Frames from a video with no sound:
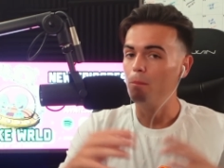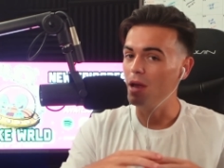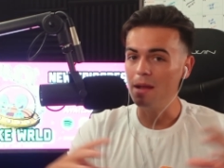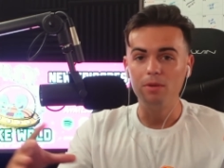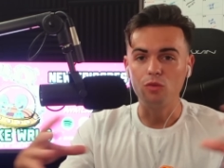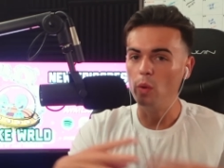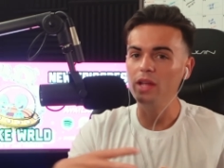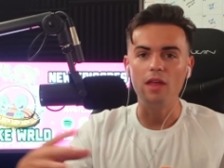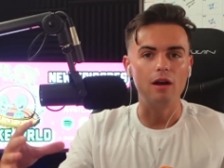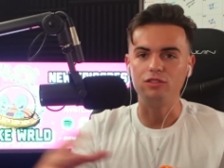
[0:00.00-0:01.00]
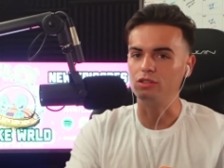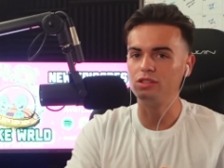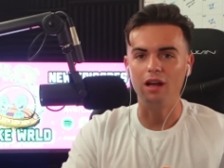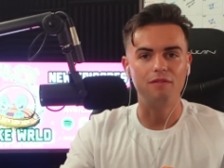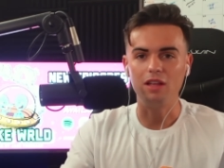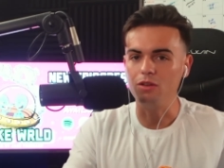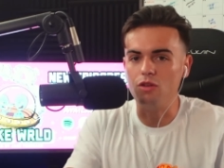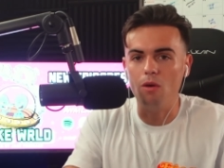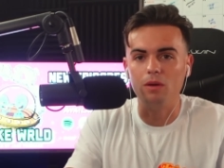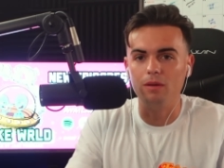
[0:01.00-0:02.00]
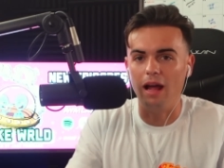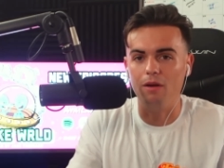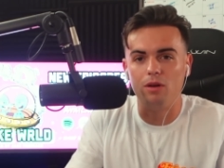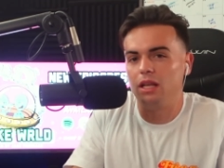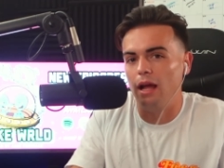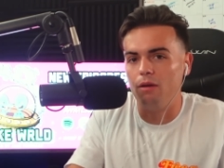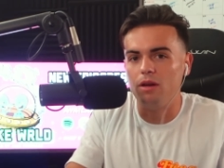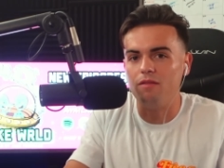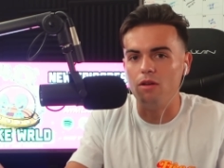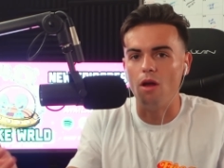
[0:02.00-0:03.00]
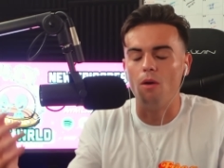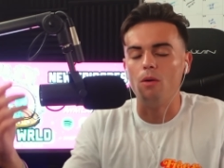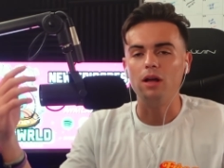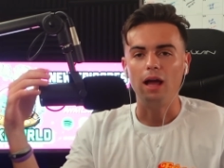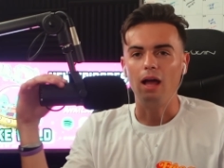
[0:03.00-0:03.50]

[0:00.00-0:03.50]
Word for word: In between there's just stuff that you don't I don't I don't even know